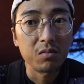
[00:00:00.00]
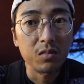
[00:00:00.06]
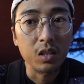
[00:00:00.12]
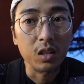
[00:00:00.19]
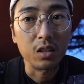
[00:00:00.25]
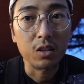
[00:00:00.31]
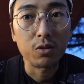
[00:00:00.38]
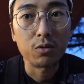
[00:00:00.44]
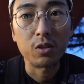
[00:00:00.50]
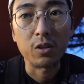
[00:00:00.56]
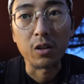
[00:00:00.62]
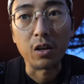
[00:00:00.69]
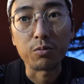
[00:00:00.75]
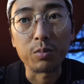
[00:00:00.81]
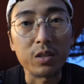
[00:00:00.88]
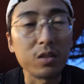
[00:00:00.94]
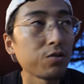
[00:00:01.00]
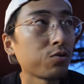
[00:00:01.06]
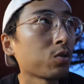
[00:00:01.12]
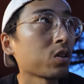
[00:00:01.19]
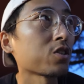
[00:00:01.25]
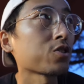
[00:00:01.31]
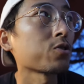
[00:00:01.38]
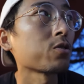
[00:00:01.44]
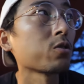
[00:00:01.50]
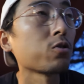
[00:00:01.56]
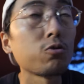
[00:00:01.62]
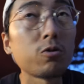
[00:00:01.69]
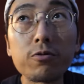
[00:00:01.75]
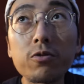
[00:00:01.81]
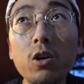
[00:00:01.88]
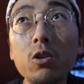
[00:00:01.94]
of good enough, but if you want to shoot
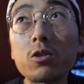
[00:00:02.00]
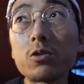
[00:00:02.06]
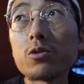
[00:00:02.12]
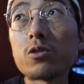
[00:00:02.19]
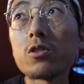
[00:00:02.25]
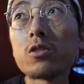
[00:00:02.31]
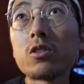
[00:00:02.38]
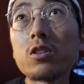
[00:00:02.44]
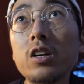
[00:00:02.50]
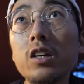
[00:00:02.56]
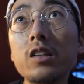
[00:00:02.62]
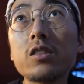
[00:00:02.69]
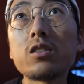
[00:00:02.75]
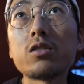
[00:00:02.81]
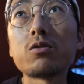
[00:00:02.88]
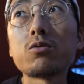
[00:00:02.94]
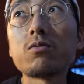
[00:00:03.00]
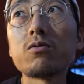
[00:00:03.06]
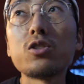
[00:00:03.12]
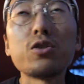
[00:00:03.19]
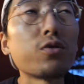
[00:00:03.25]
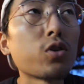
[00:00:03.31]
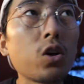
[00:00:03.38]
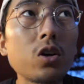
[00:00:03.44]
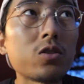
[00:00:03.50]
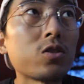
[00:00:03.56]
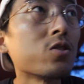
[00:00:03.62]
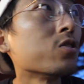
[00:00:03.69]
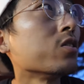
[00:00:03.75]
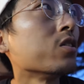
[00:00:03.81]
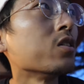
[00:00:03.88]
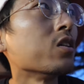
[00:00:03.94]
good photos, it's difficult
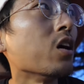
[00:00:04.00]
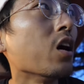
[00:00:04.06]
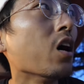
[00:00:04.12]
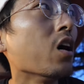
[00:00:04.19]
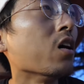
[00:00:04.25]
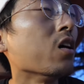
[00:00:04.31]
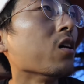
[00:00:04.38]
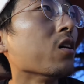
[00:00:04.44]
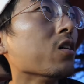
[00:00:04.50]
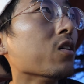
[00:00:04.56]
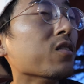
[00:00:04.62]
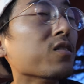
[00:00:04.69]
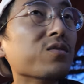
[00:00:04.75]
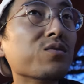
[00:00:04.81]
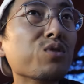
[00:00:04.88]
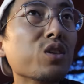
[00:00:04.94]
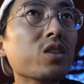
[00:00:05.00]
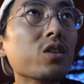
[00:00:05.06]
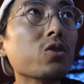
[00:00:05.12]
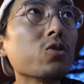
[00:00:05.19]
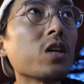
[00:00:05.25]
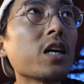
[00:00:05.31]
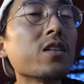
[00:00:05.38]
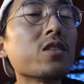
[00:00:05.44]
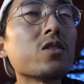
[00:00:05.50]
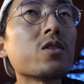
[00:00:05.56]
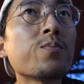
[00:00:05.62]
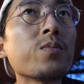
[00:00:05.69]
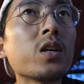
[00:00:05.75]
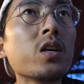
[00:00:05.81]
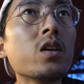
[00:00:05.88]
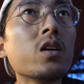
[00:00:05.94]
in low light.
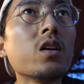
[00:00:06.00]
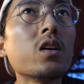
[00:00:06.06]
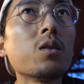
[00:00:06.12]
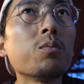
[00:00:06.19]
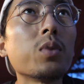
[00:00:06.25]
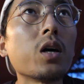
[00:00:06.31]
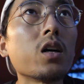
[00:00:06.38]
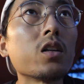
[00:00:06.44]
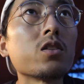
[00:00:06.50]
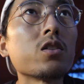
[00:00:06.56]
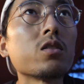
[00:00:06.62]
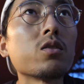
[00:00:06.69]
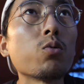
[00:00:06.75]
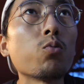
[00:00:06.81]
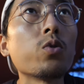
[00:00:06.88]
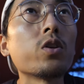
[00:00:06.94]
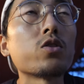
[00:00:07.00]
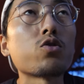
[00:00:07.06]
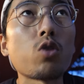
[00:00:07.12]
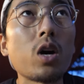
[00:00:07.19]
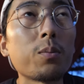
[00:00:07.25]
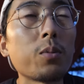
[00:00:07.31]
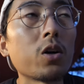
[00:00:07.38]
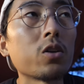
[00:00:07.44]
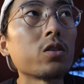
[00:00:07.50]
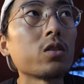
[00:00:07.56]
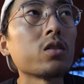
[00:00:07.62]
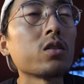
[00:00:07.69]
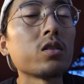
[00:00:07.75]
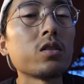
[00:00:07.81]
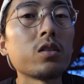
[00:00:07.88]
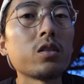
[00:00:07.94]
But with a tripod,
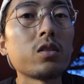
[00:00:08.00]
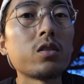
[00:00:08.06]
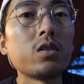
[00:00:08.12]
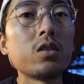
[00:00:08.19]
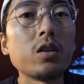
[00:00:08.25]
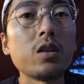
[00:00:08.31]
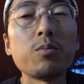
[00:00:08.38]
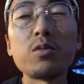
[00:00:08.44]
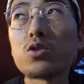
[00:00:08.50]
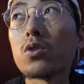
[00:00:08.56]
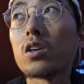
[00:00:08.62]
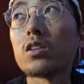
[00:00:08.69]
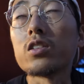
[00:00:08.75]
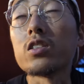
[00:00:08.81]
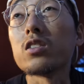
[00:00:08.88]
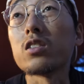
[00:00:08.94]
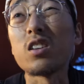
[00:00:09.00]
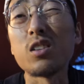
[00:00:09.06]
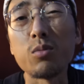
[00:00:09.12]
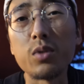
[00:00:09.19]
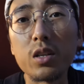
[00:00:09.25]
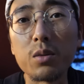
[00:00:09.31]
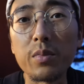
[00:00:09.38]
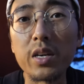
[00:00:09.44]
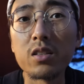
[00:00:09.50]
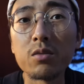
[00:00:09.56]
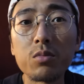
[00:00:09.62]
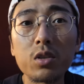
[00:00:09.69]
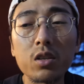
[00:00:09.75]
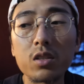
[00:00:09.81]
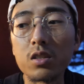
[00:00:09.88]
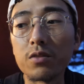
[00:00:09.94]
the image quality is going to be
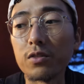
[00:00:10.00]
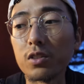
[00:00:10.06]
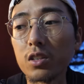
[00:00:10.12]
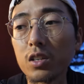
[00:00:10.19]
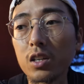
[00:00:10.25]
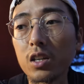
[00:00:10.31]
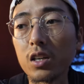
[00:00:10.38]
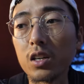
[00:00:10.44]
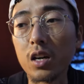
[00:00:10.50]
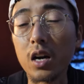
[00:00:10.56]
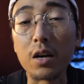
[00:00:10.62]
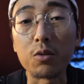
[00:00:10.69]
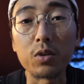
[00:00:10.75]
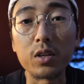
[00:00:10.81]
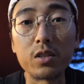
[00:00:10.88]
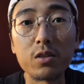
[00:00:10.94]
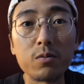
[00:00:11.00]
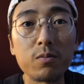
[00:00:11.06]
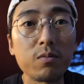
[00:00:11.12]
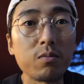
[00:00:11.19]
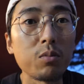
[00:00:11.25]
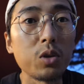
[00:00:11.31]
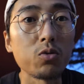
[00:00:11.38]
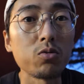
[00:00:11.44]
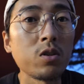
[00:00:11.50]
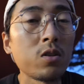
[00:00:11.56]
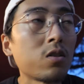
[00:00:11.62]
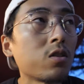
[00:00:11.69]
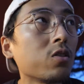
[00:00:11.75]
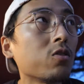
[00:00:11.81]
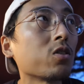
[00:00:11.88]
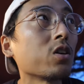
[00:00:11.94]
amazing because of the high res mode.
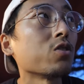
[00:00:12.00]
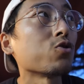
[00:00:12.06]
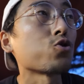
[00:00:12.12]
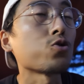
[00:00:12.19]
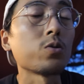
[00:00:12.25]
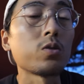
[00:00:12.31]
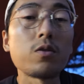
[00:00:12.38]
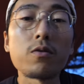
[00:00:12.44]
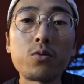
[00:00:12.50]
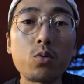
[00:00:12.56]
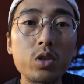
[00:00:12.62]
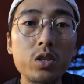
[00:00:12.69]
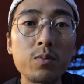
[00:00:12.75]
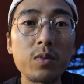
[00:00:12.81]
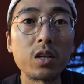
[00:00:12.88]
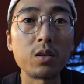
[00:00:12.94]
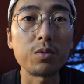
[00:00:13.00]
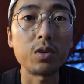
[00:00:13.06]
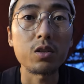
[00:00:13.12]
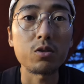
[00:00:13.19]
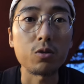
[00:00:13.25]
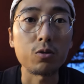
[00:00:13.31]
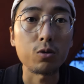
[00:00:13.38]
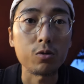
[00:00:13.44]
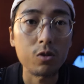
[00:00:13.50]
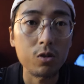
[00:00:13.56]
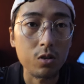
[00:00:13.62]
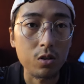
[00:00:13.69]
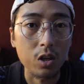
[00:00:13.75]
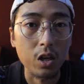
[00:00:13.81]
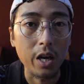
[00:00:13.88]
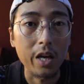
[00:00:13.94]
You can shoot 40
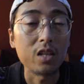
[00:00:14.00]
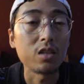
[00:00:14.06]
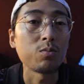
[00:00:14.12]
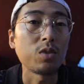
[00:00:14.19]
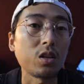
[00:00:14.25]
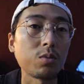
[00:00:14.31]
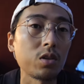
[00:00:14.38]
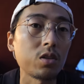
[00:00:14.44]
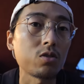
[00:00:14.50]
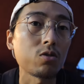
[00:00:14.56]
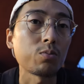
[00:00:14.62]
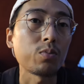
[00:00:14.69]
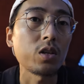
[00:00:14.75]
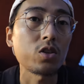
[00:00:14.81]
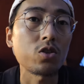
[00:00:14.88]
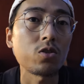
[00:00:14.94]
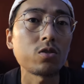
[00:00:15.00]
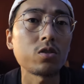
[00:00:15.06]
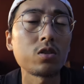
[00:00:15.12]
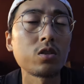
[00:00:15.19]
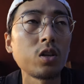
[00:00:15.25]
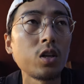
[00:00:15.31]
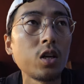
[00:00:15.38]
megapixels, 80 megapixel pictures